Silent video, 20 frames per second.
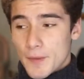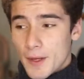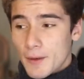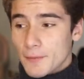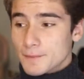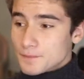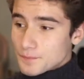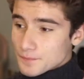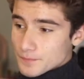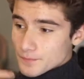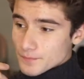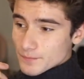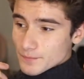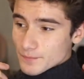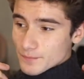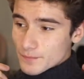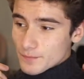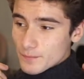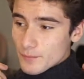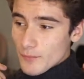Now,
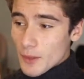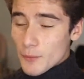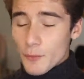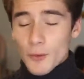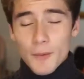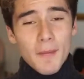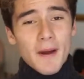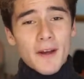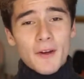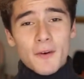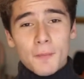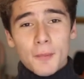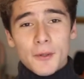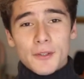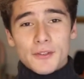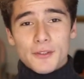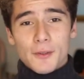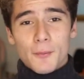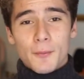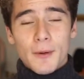with my own
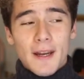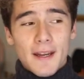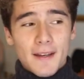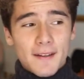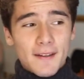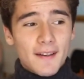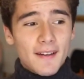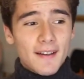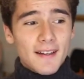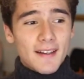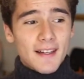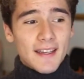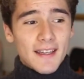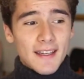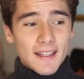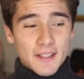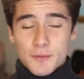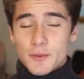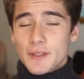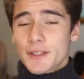personal brand,
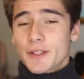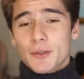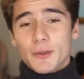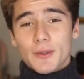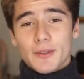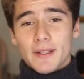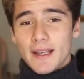it's really cool.